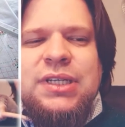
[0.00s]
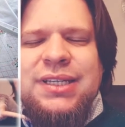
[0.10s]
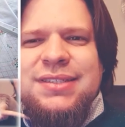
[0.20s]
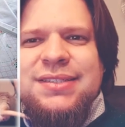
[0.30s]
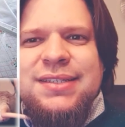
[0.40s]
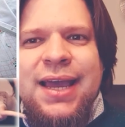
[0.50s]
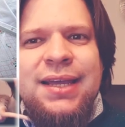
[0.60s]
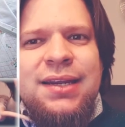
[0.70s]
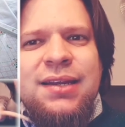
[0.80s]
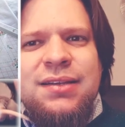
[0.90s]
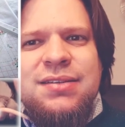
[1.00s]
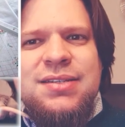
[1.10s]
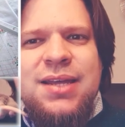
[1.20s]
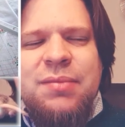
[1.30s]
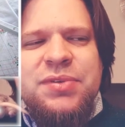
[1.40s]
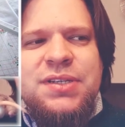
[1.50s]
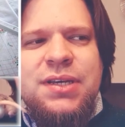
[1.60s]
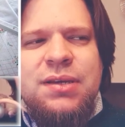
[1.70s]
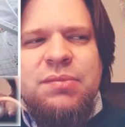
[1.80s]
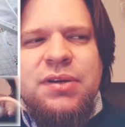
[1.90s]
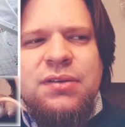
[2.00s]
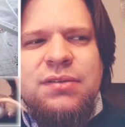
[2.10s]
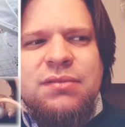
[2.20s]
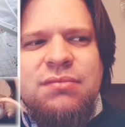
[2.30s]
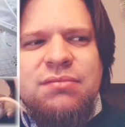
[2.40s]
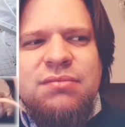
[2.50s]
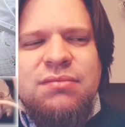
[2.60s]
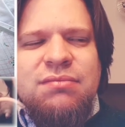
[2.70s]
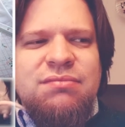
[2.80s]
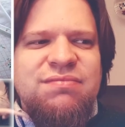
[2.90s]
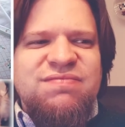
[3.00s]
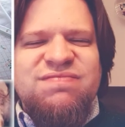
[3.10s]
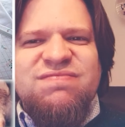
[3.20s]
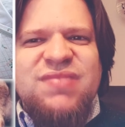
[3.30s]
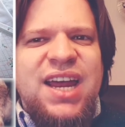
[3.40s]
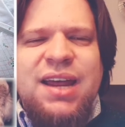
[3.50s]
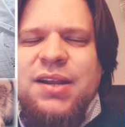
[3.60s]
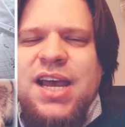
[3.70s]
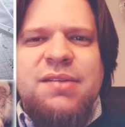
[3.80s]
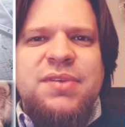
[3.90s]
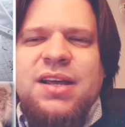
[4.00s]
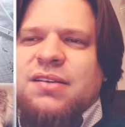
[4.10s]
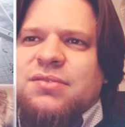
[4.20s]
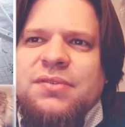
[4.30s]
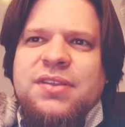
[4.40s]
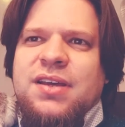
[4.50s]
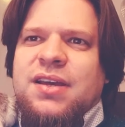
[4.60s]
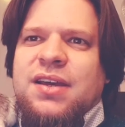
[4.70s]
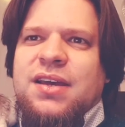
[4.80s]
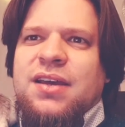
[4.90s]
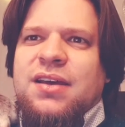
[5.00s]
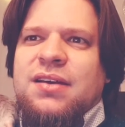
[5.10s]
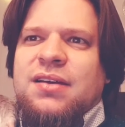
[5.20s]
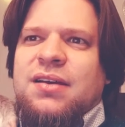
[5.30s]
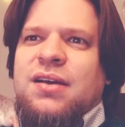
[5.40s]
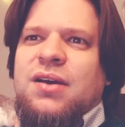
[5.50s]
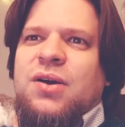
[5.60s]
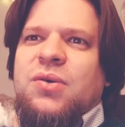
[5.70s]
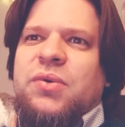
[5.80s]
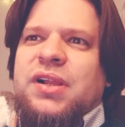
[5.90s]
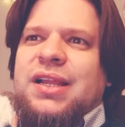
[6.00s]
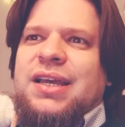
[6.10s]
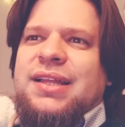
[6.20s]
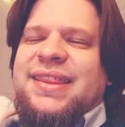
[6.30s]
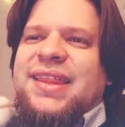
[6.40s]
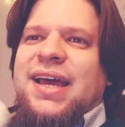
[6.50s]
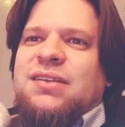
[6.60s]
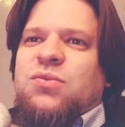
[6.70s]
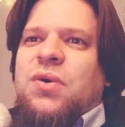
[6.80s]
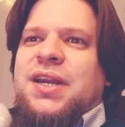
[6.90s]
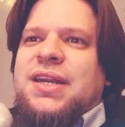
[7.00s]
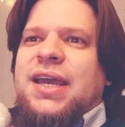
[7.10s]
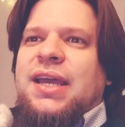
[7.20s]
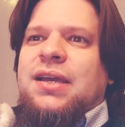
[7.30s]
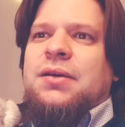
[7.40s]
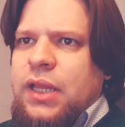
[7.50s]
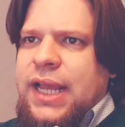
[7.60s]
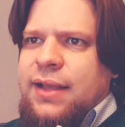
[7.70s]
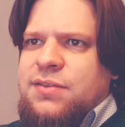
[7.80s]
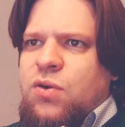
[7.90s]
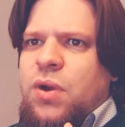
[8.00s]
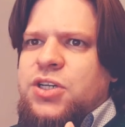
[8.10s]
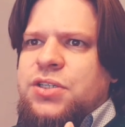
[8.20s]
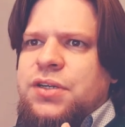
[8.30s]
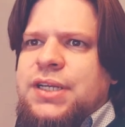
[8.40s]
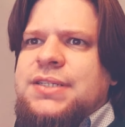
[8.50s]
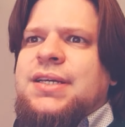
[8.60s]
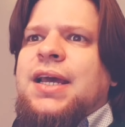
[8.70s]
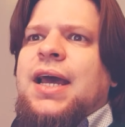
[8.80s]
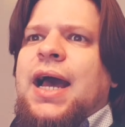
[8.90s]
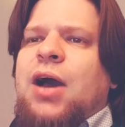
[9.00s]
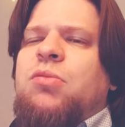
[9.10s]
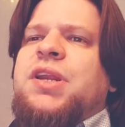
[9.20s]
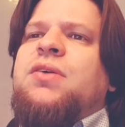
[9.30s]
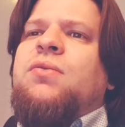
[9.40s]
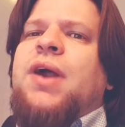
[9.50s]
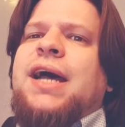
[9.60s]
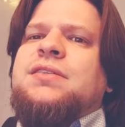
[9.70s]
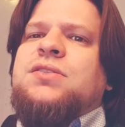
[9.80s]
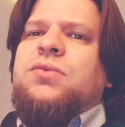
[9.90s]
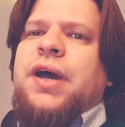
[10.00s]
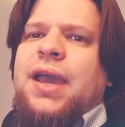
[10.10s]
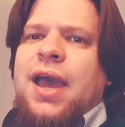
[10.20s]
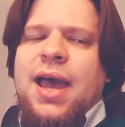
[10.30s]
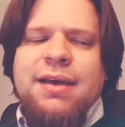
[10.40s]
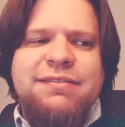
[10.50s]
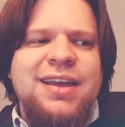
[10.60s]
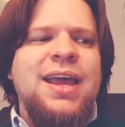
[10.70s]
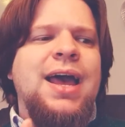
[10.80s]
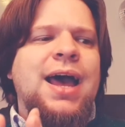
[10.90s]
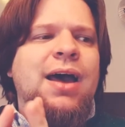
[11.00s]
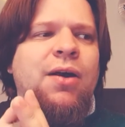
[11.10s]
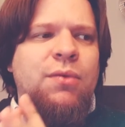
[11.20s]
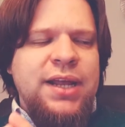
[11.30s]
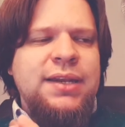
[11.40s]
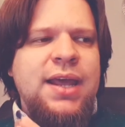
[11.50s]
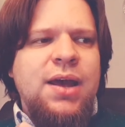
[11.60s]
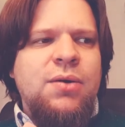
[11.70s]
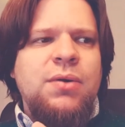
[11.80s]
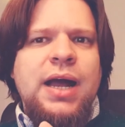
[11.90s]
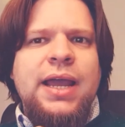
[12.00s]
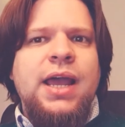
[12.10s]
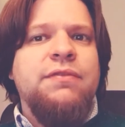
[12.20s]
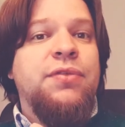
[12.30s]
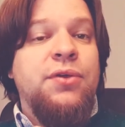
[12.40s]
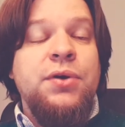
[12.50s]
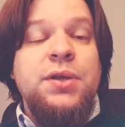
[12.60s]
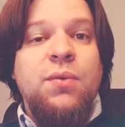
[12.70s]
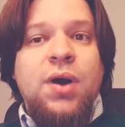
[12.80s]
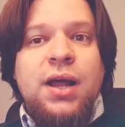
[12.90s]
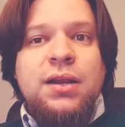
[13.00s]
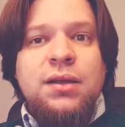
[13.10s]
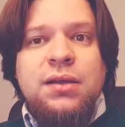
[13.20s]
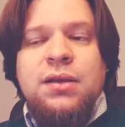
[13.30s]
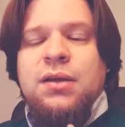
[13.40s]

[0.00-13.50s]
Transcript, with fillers: it's kind of tempting but I, I I don't think I uh will eat that one day. Next question is how many rats do I have? Uh, right now I have 31,